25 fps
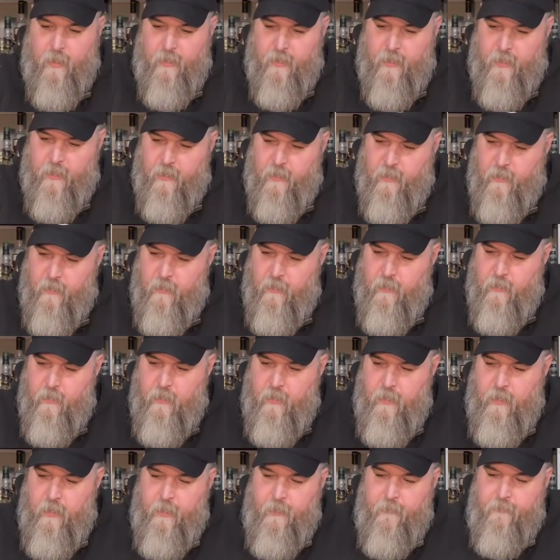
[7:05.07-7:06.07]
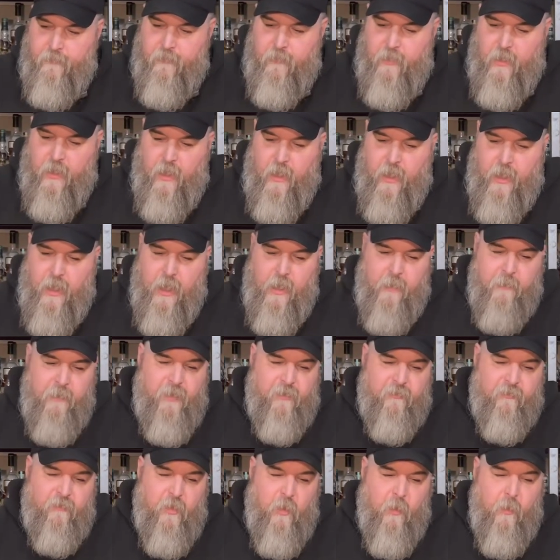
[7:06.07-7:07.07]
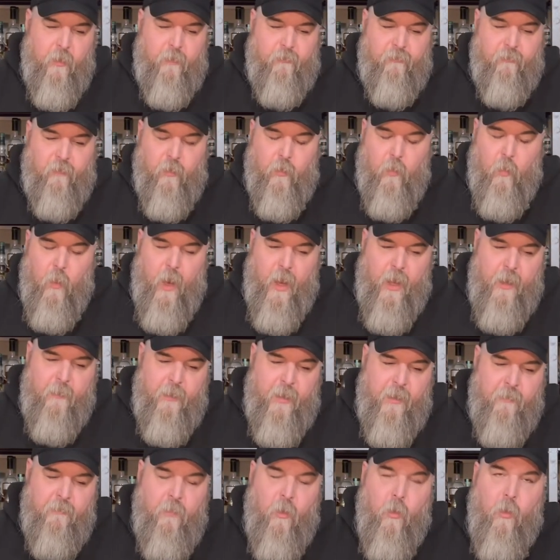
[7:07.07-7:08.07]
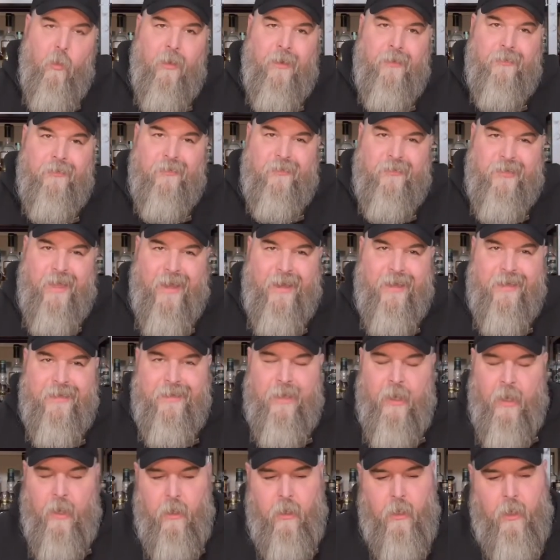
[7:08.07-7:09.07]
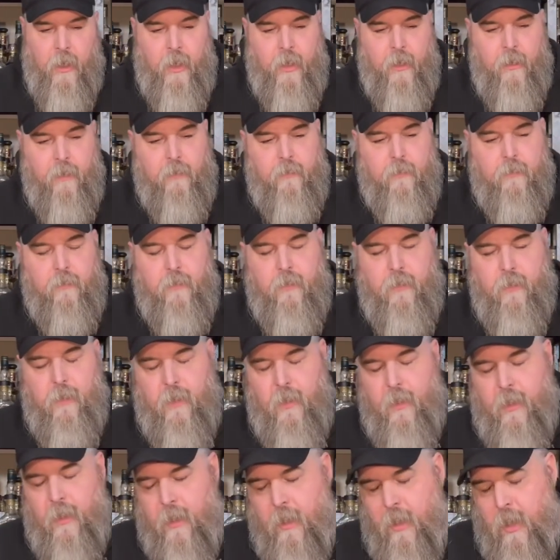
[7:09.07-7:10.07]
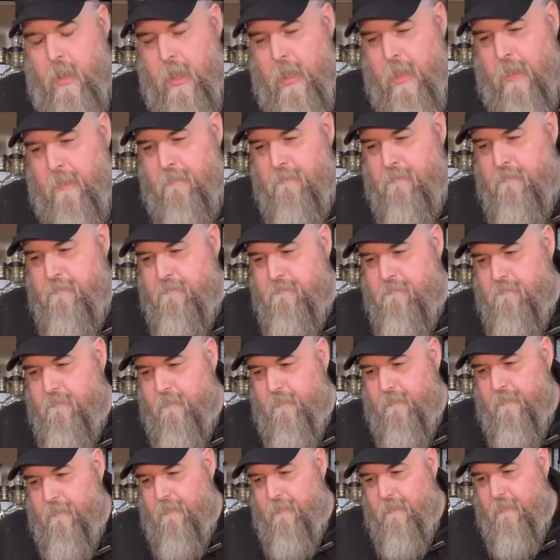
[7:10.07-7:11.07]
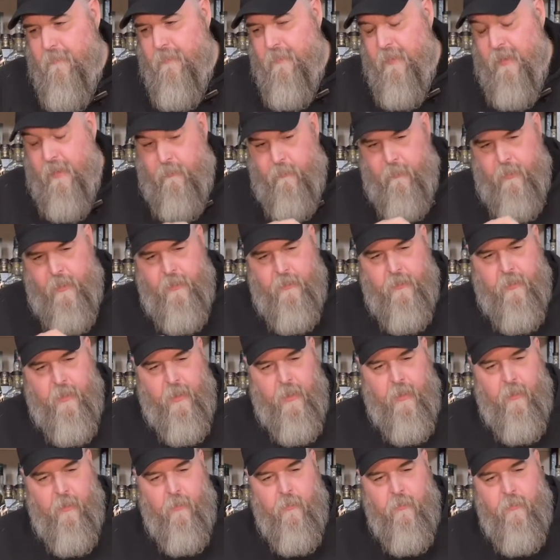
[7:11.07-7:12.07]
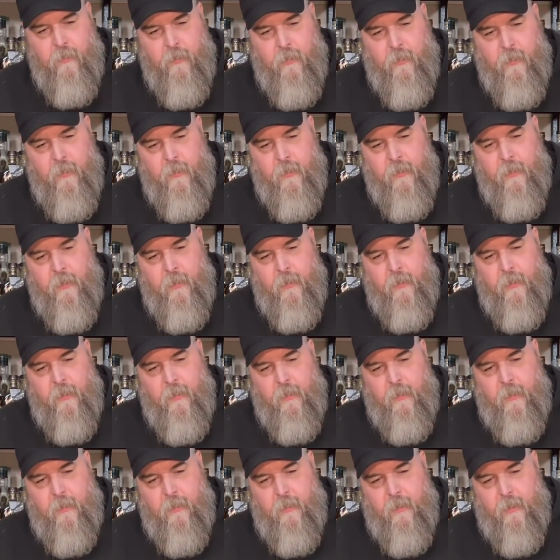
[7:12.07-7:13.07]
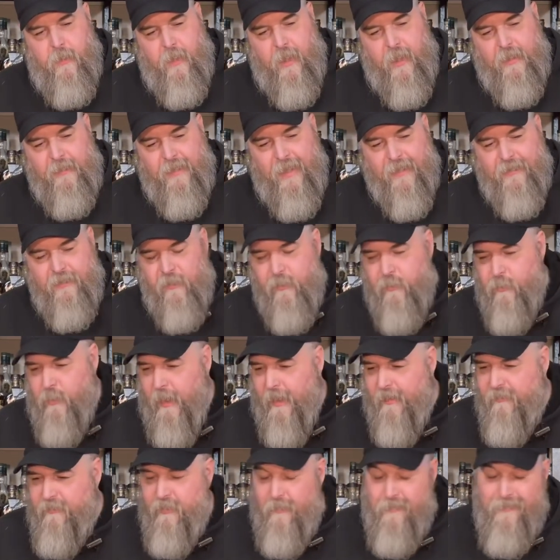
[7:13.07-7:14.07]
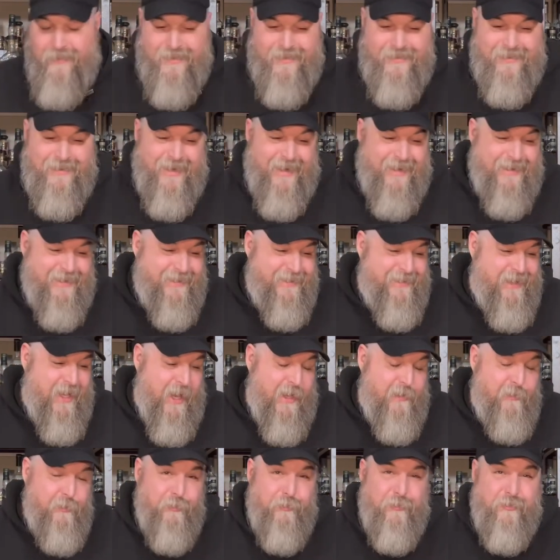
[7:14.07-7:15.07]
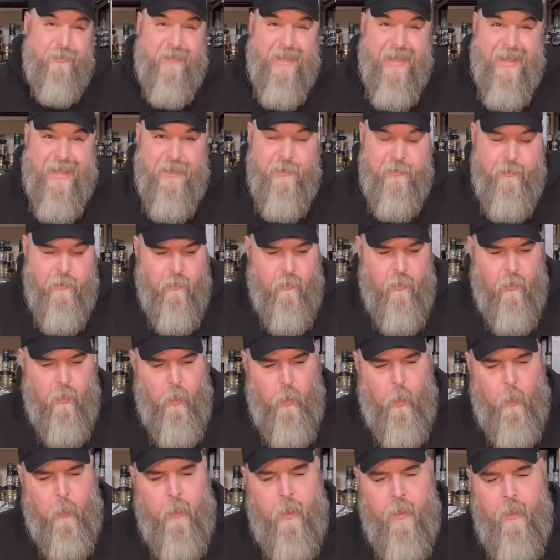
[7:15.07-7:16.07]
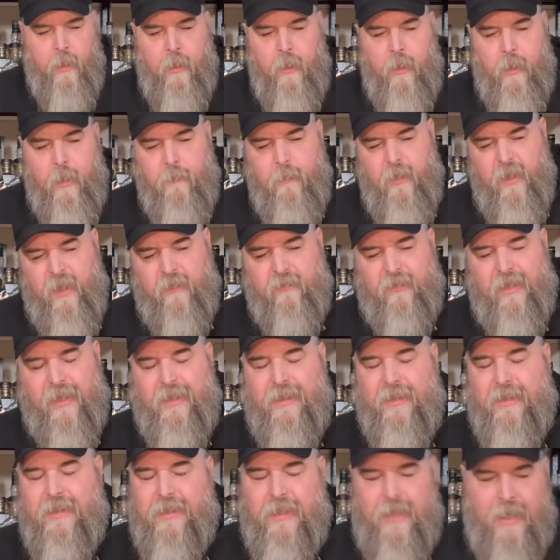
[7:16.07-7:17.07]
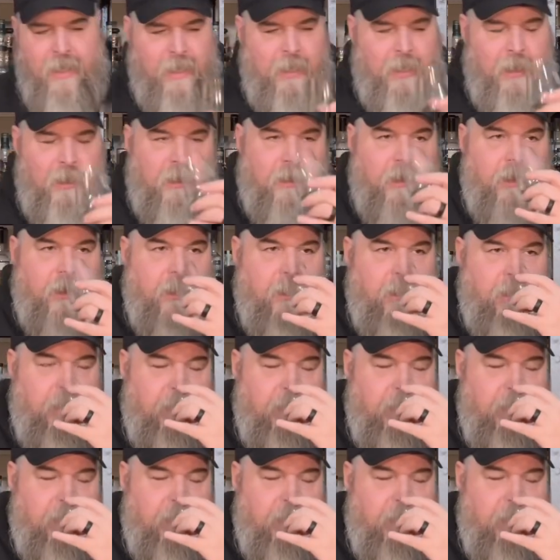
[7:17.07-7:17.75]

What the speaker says: here is going for quite a bit more on secondary than retail. I'd like to try some of the Jack Daniel's 10-year-old because I think